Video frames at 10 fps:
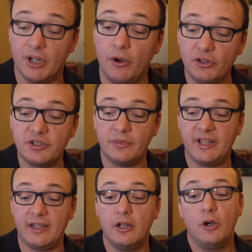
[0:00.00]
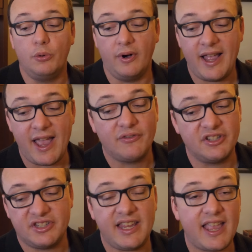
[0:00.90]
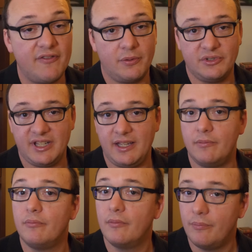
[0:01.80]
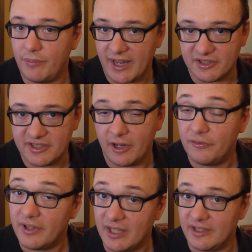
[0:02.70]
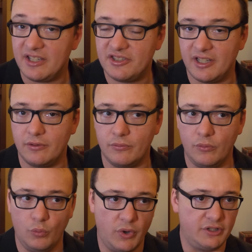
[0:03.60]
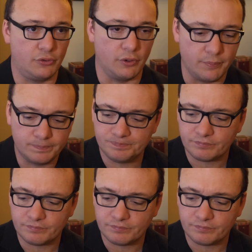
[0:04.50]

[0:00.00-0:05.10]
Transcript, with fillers: But ultimately, we'll have to see FMT by itself, at least in one group.